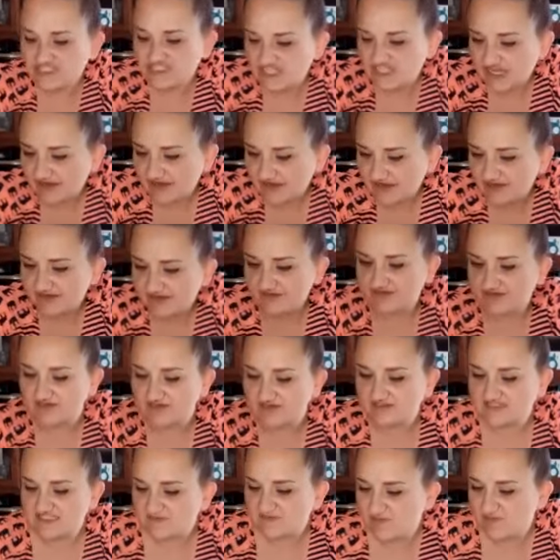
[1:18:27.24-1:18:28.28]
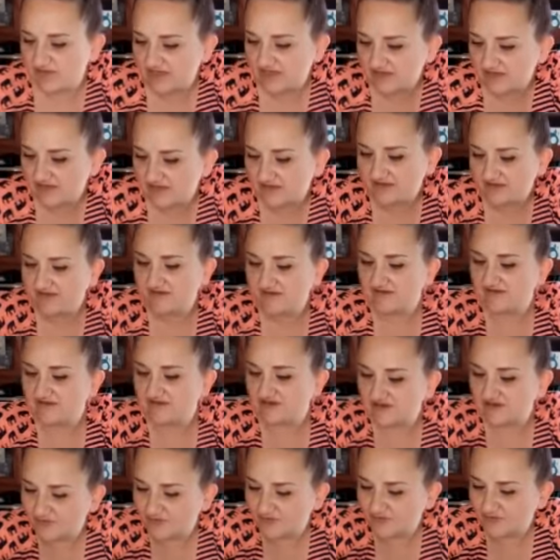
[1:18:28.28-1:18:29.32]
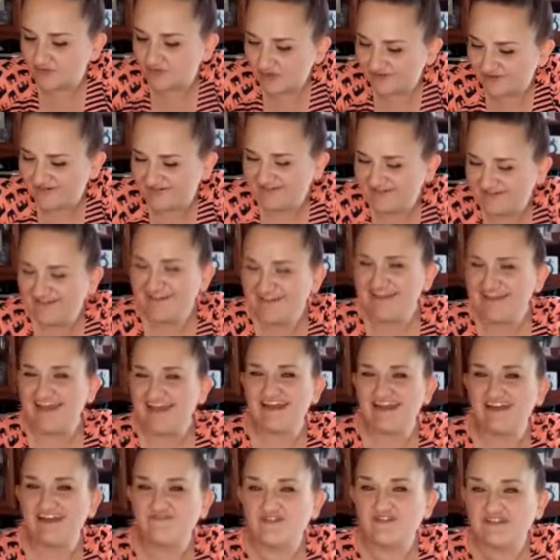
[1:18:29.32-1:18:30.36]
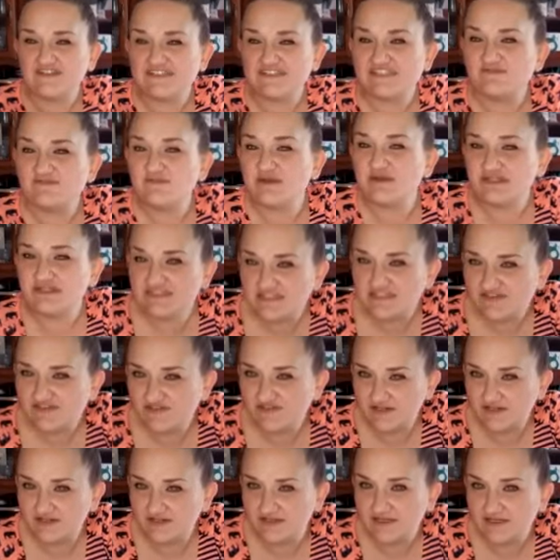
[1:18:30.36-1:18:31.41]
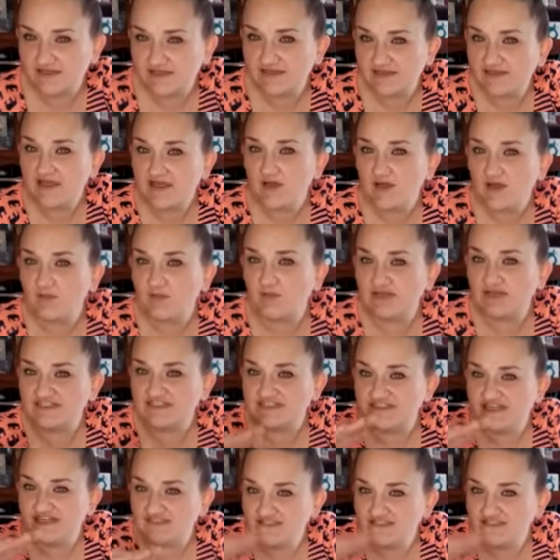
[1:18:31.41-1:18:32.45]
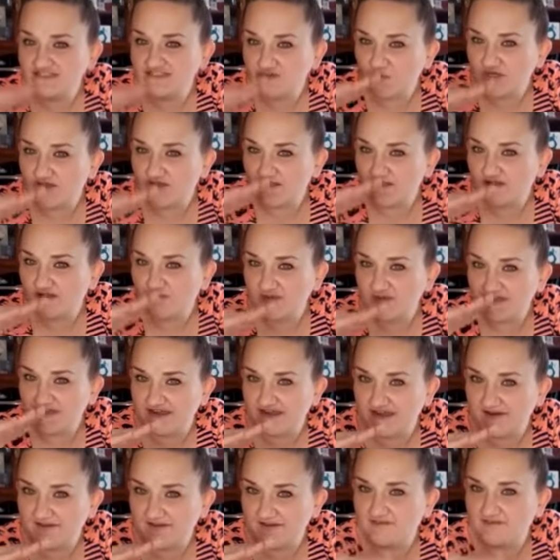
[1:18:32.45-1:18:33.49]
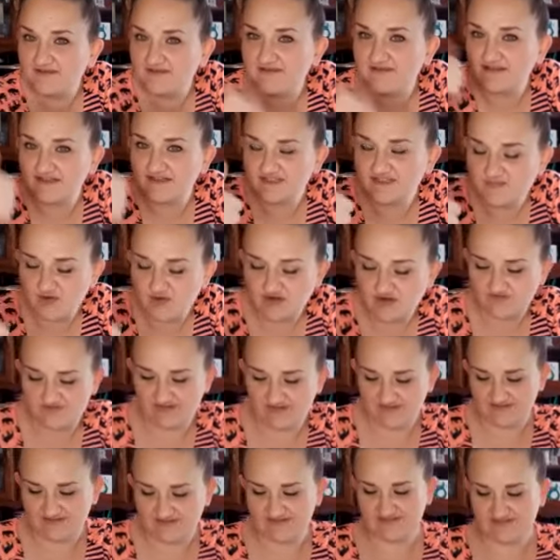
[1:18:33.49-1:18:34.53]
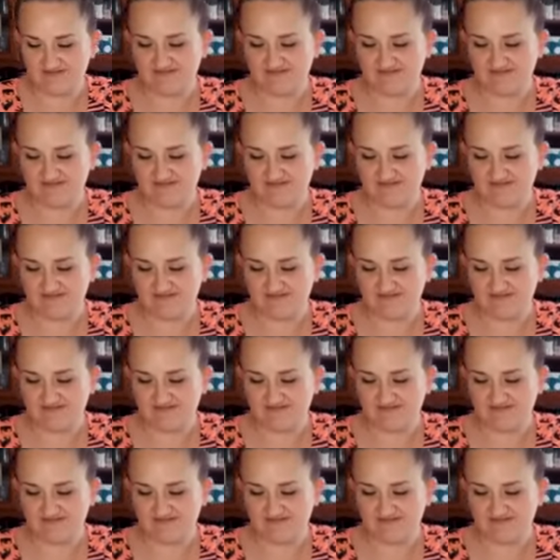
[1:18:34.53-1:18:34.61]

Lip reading: check, you're gonna spin, you're gonna wiggle. And if it spins freely, but doesn't wiggle up and down, then it's perfect.